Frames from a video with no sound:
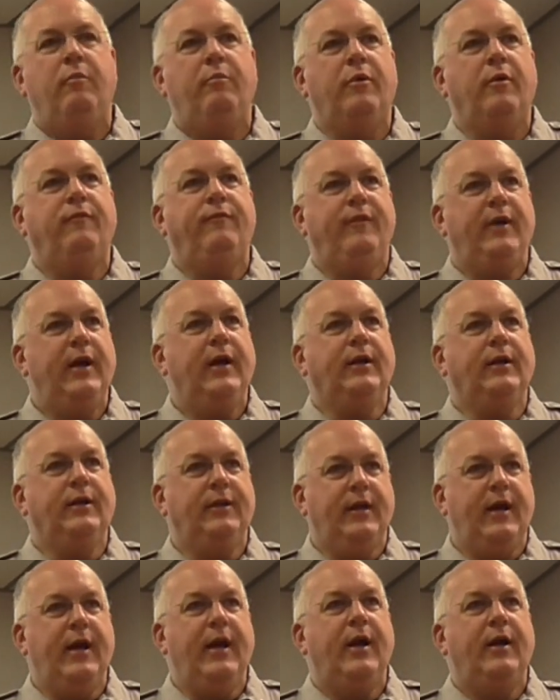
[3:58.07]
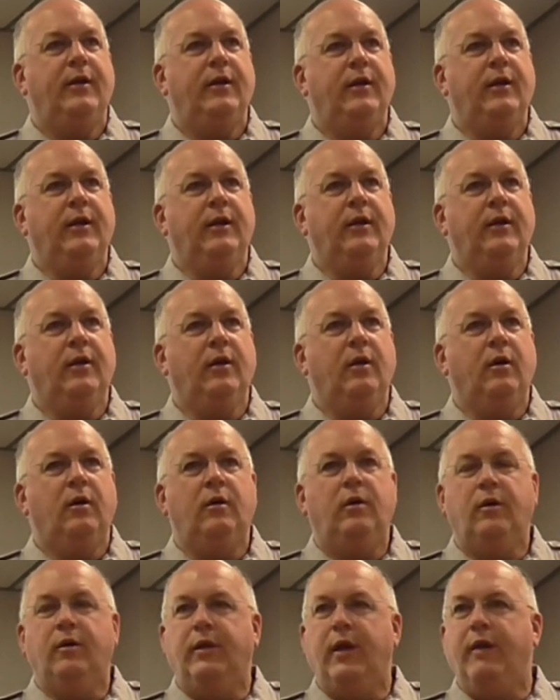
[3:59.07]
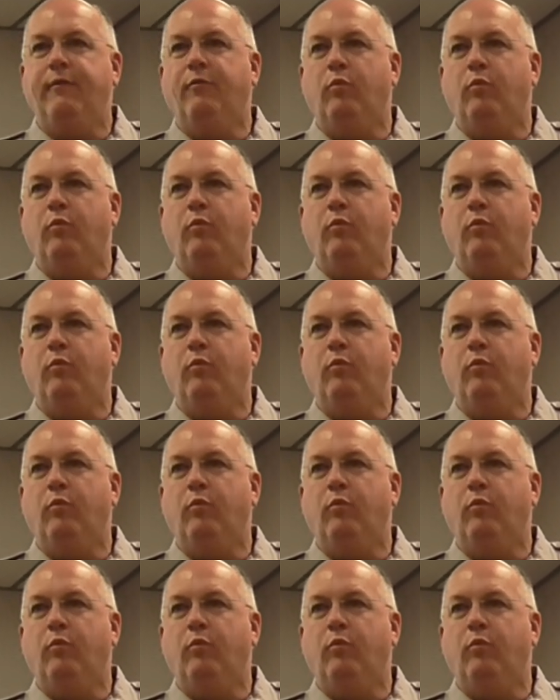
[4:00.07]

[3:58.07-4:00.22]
perfected that. And they've